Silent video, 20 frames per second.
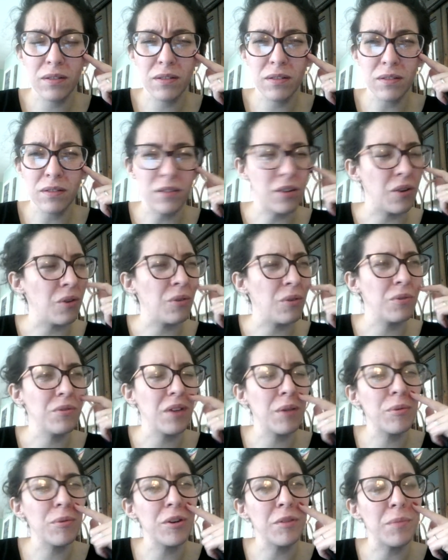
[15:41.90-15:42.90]
No,
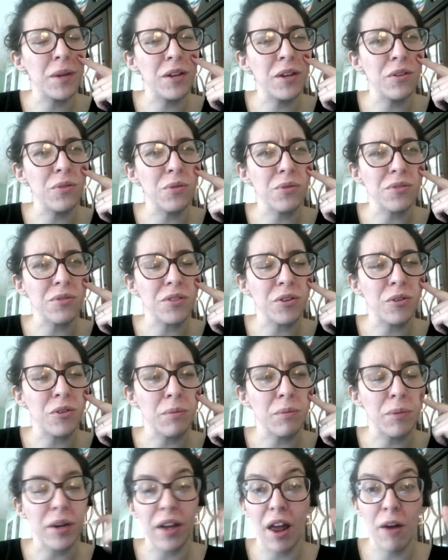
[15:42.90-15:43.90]
I wouldn't have made noodles with
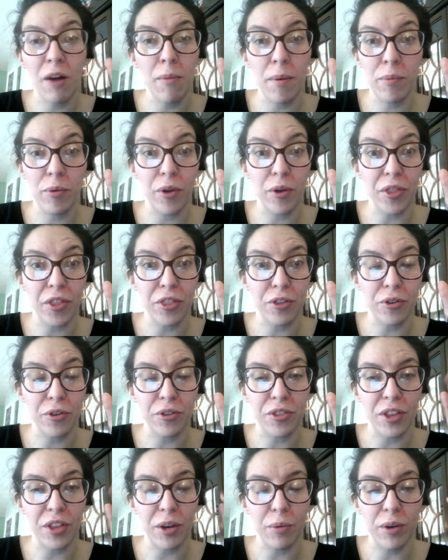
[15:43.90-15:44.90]
cornbread. I don't remember what the
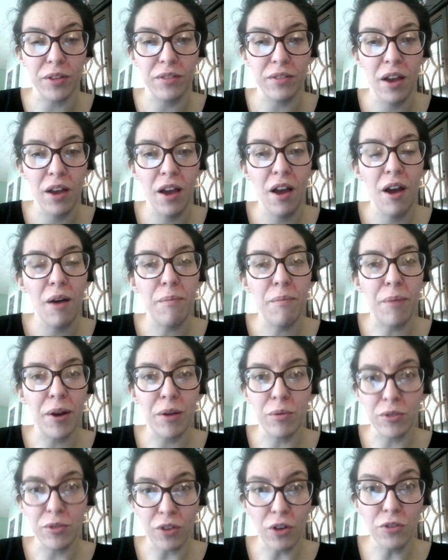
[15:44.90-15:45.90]
third thing was, but
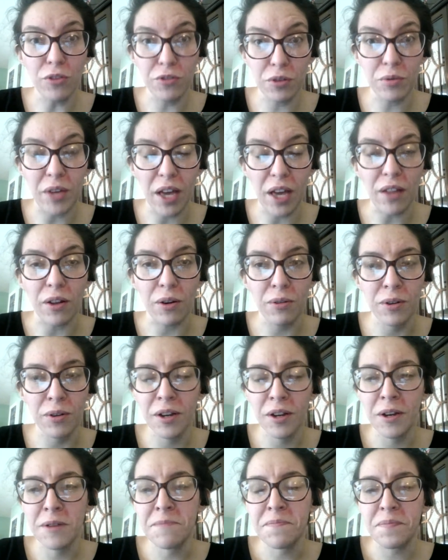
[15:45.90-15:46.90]
it was also yellow.
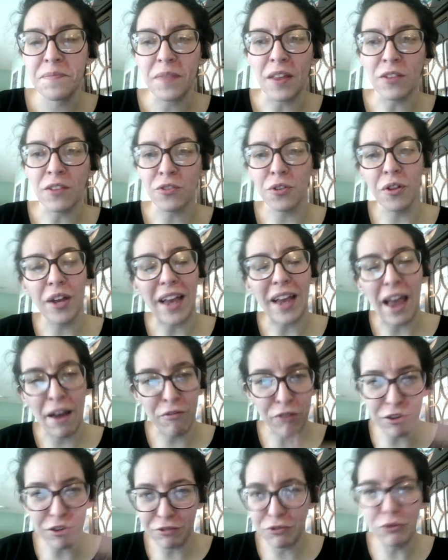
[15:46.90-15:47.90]
And so, like,
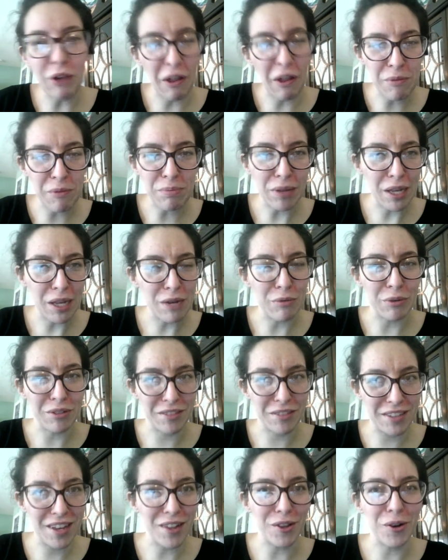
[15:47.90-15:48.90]
every food on the plate
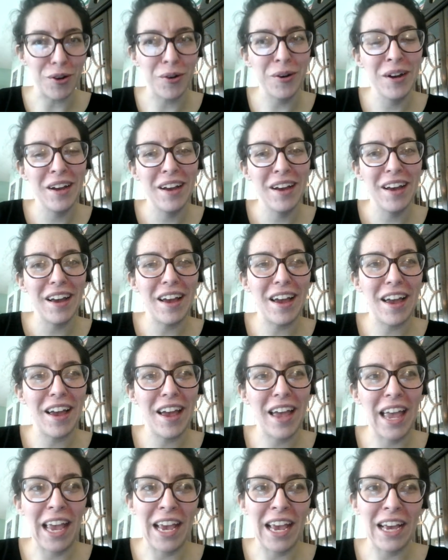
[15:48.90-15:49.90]
was yellow.
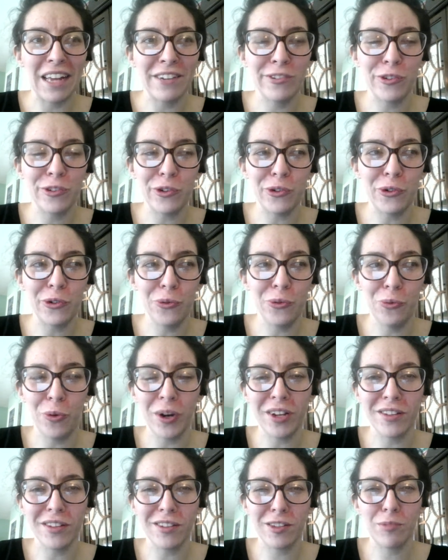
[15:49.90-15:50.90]
And
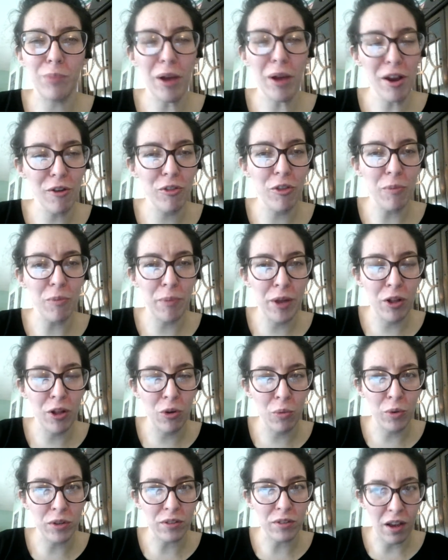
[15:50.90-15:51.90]
what inspired the meal
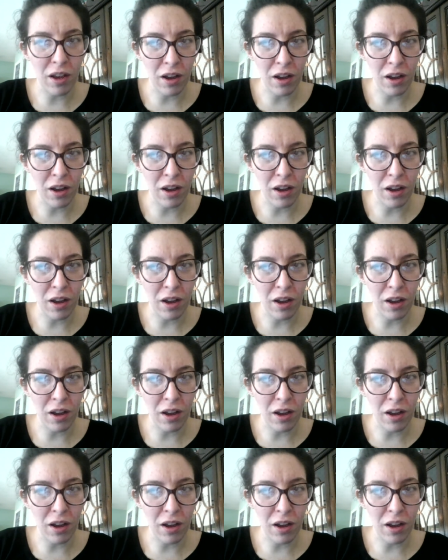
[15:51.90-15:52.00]
was